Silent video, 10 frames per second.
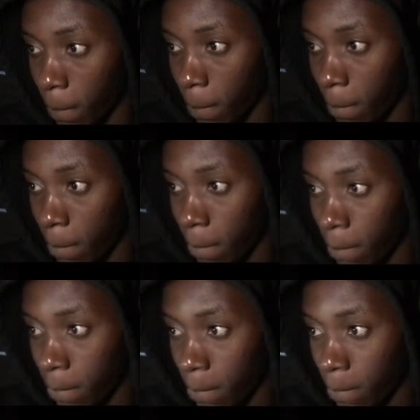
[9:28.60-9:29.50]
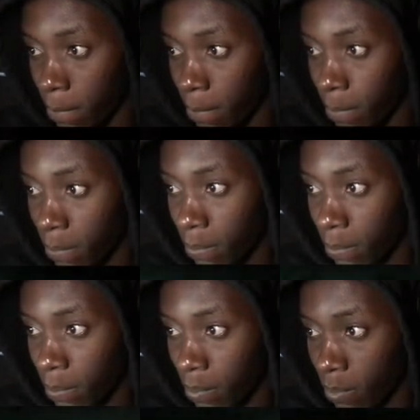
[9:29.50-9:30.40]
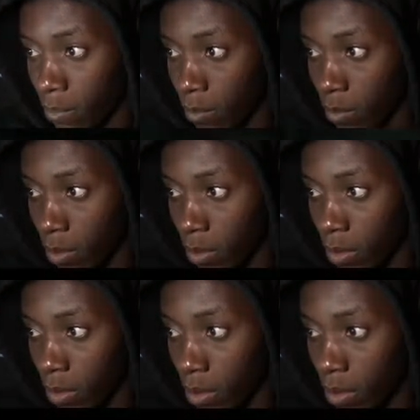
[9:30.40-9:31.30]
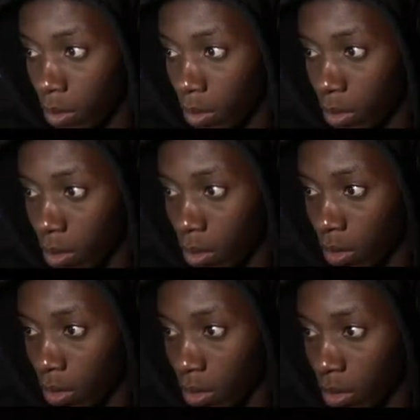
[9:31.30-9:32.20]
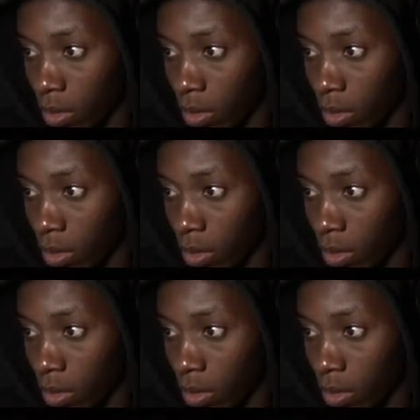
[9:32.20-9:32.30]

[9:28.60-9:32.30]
Nothing is said.